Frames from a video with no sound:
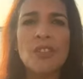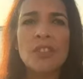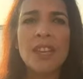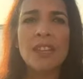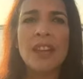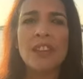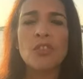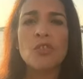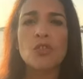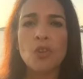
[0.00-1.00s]
States
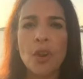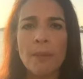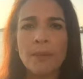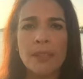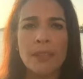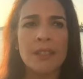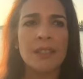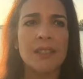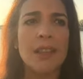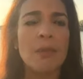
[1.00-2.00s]
has dropped in his
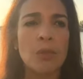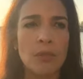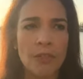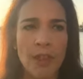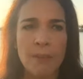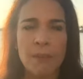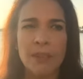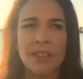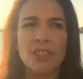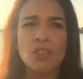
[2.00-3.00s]
level of
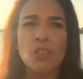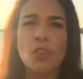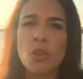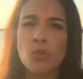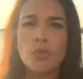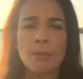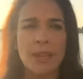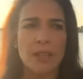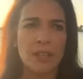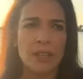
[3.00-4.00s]
happiness so
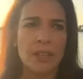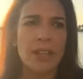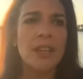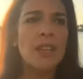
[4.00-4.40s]
dramatically.